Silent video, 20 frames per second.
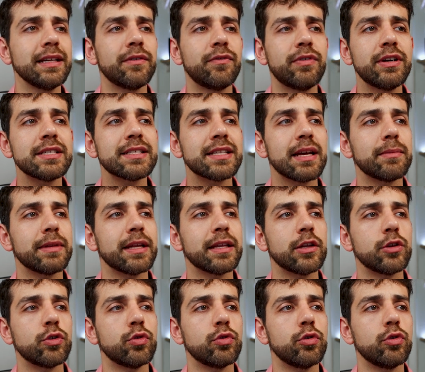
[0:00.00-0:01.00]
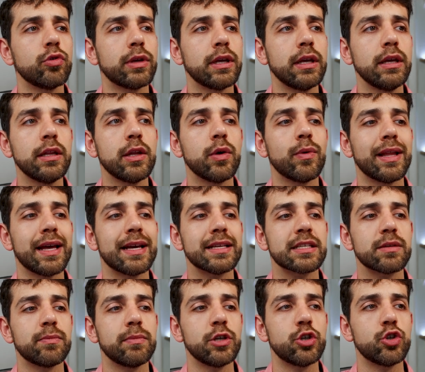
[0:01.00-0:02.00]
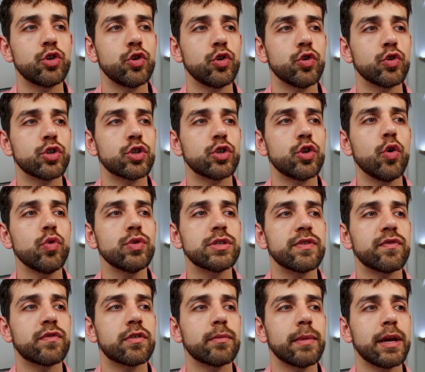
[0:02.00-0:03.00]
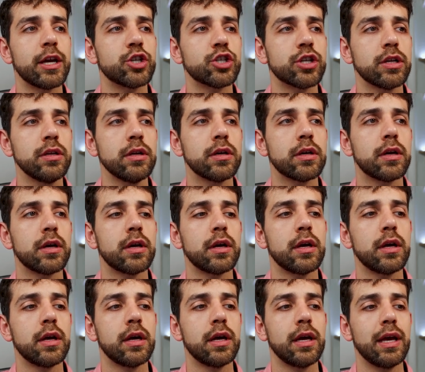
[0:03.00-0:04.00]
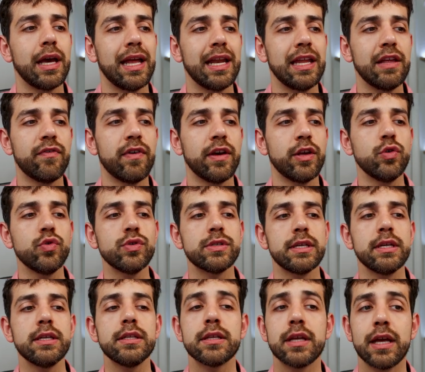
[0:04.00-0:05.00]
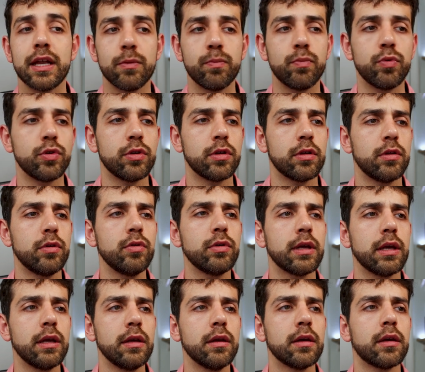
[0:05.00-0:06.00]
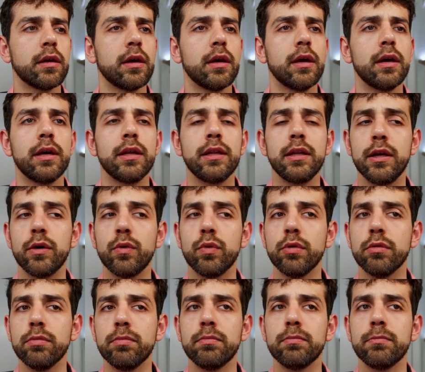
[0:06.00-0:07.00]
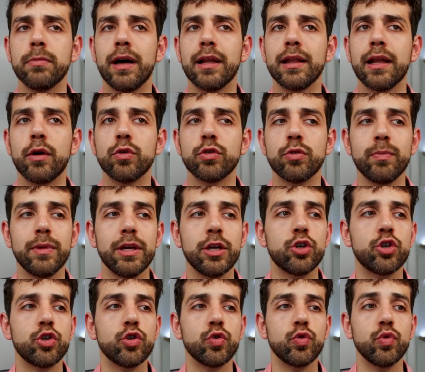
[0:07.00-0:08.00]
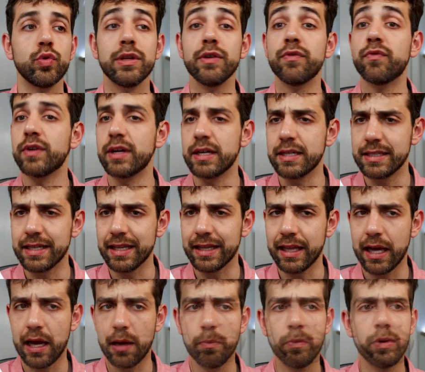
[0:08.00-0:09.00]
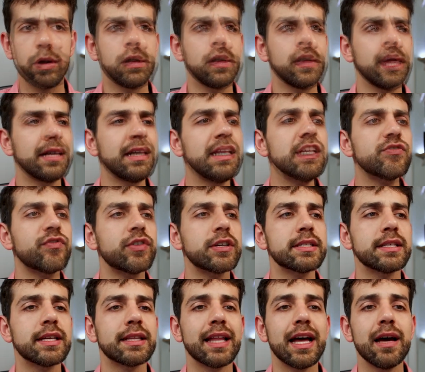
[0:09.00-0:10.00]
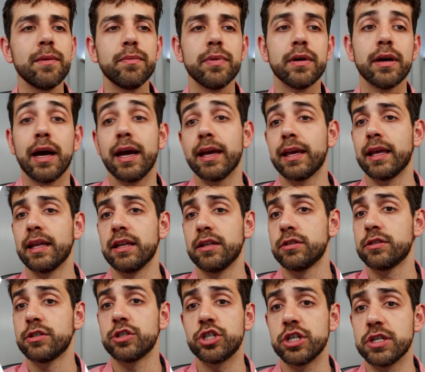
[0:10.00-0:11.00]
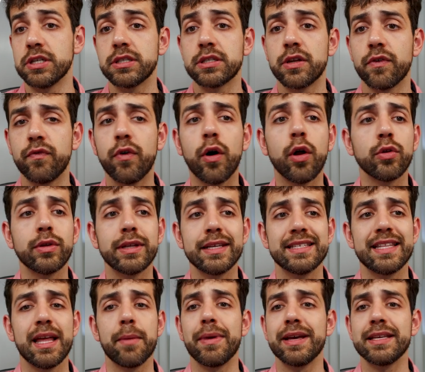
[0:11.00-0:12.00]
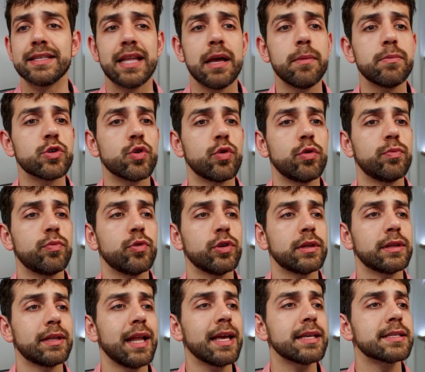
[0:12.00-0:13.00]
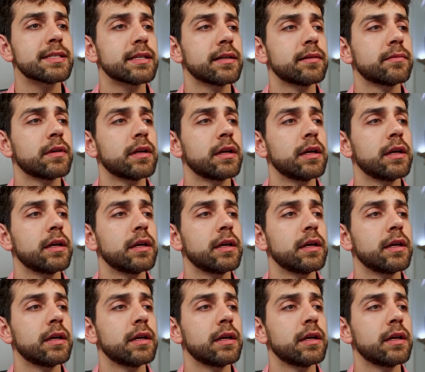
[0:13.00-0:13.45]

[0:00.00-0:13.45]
first time that I do login, they will ask me to use those information. And if I use it and put login, they will allow me to do the first setup. In this first setup, I can just follow the step by step. So I'll put next,